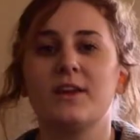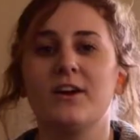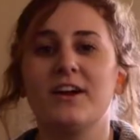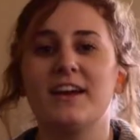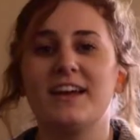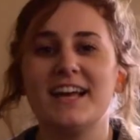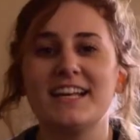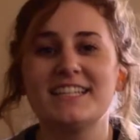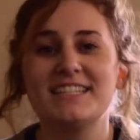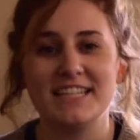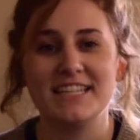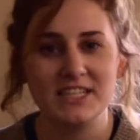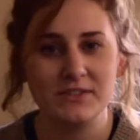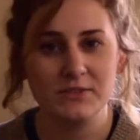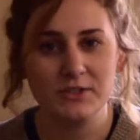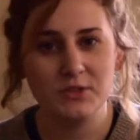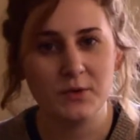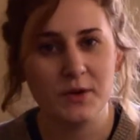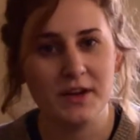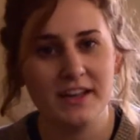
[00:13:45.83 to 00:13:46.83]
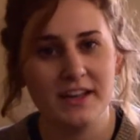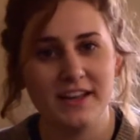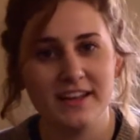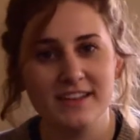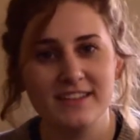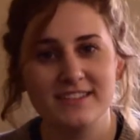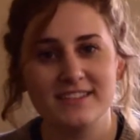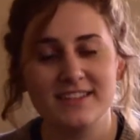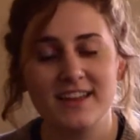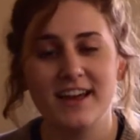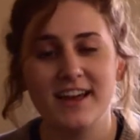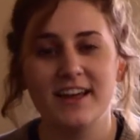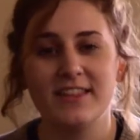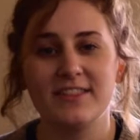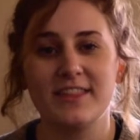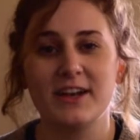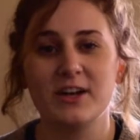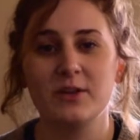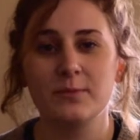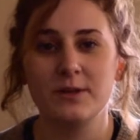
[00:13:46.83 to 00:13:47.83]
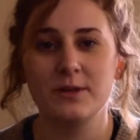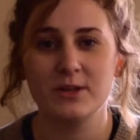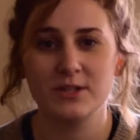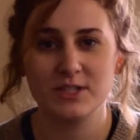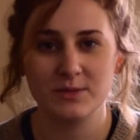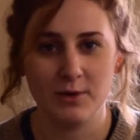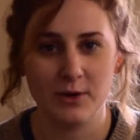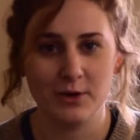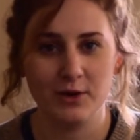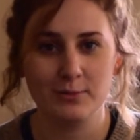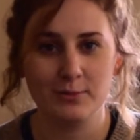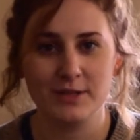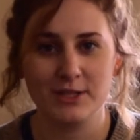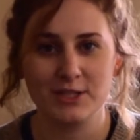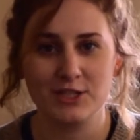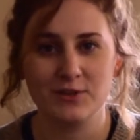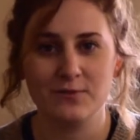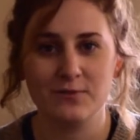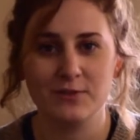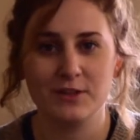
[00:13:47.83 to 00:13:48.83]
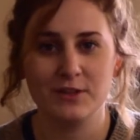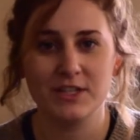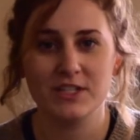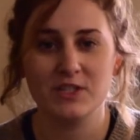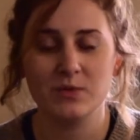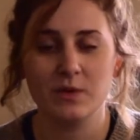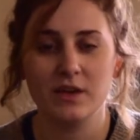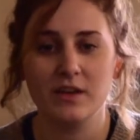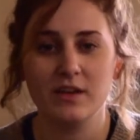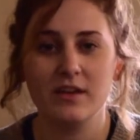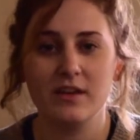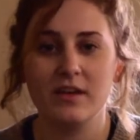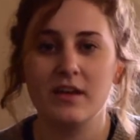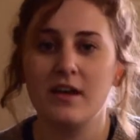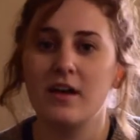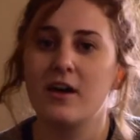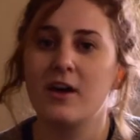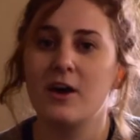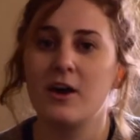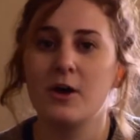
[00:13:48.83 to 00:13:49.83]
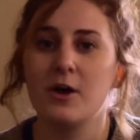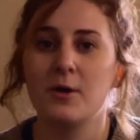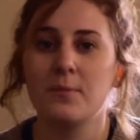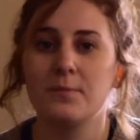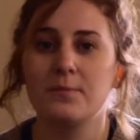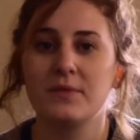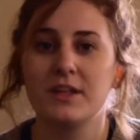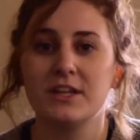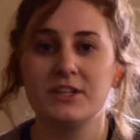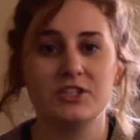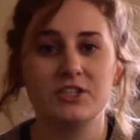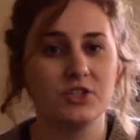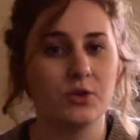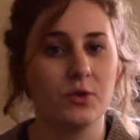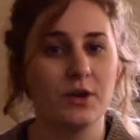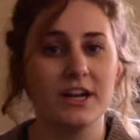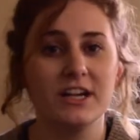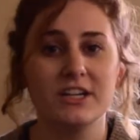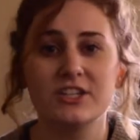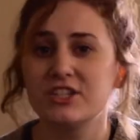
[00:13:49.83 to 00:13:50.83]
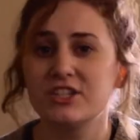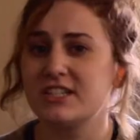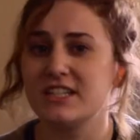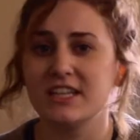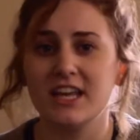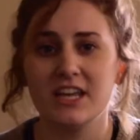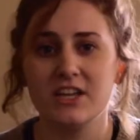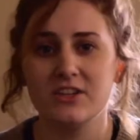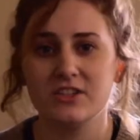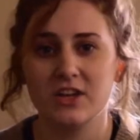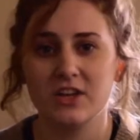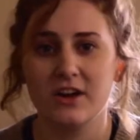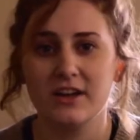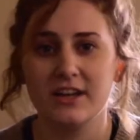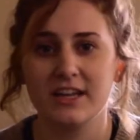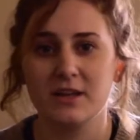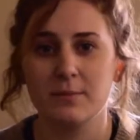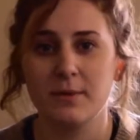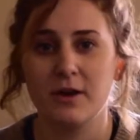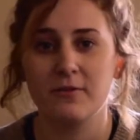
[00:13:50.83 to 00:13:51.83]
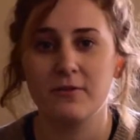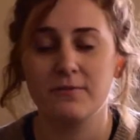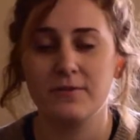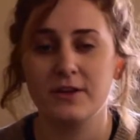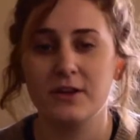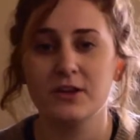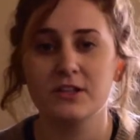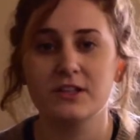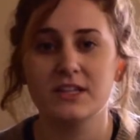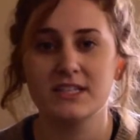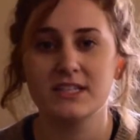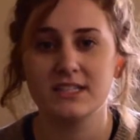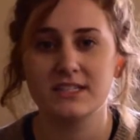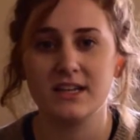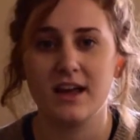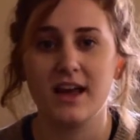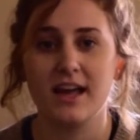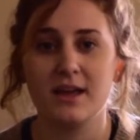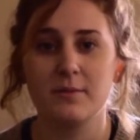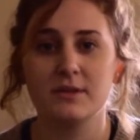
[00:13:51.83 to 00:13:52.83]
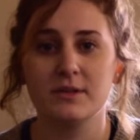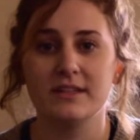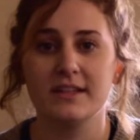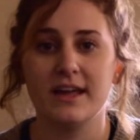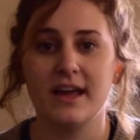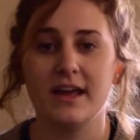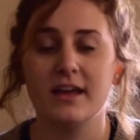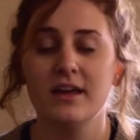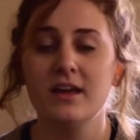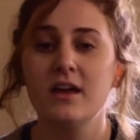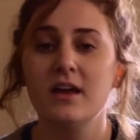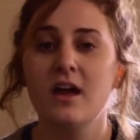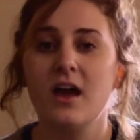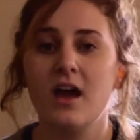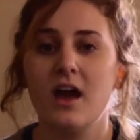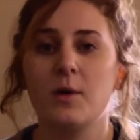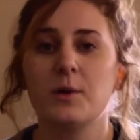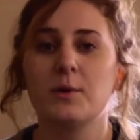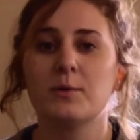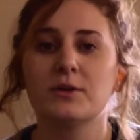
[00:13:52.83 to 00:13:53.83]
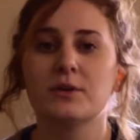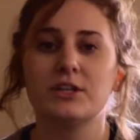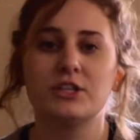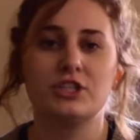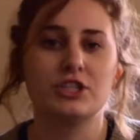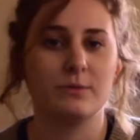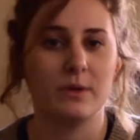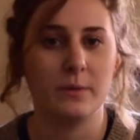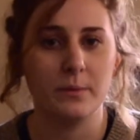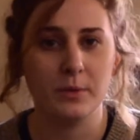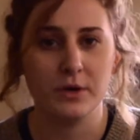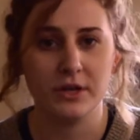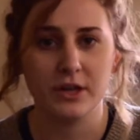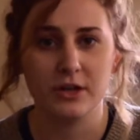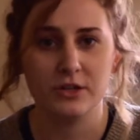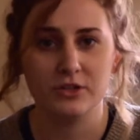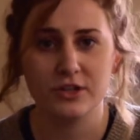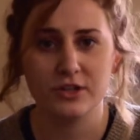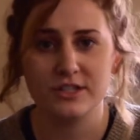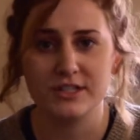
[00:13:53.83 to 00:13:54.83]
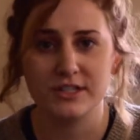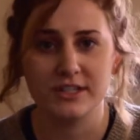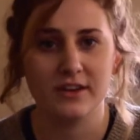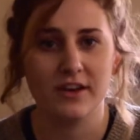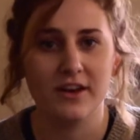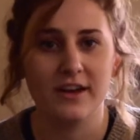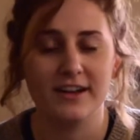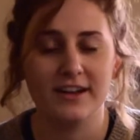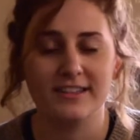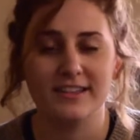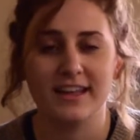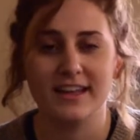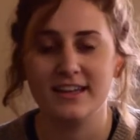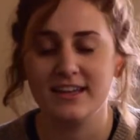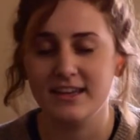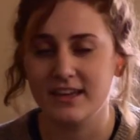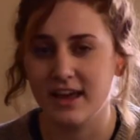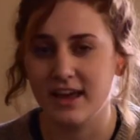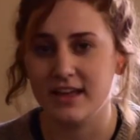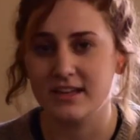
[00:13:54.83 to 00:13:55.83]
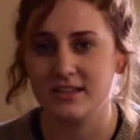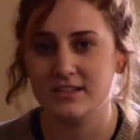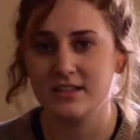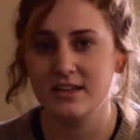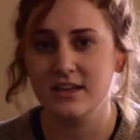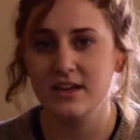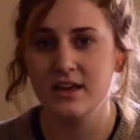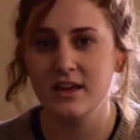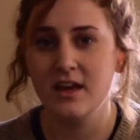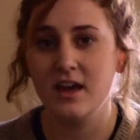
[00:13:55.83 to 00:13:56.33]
All right, guys, thanks for joining us. That'll be your small group session for this week. It's short, and it's just to get you talking about fear in this time, and that we really should be putting our trust in God, and that he has,